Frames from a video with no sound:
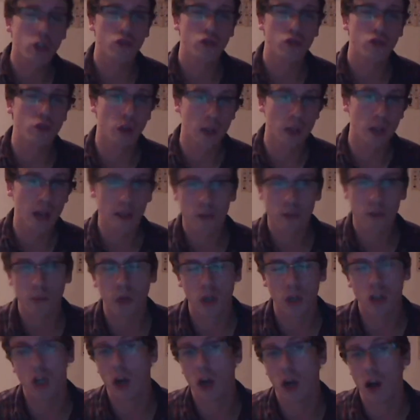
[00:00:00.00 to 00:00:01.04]
control as
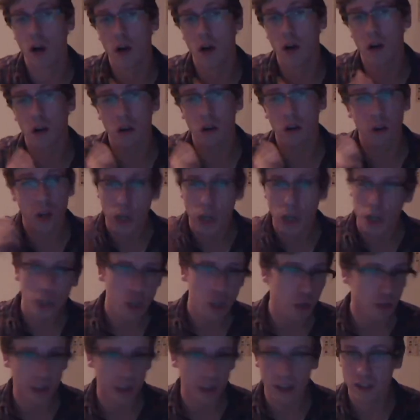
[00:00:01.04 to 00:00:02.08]
much, or
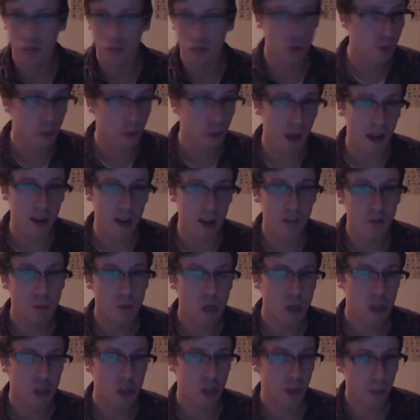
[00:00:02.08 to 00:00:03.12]
use it as a repetitive
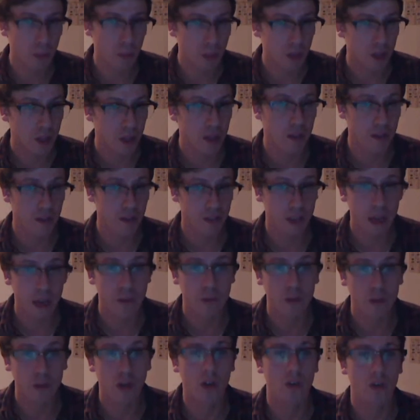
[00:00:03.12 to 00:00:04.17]
motion, but if the
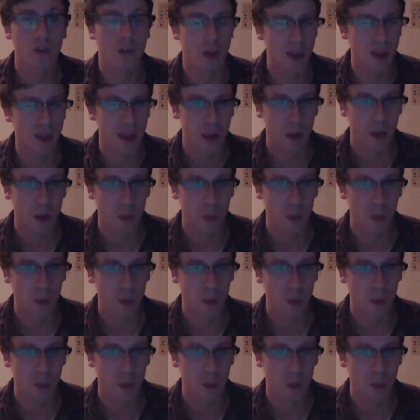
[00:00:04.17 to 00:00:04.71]
game's good, it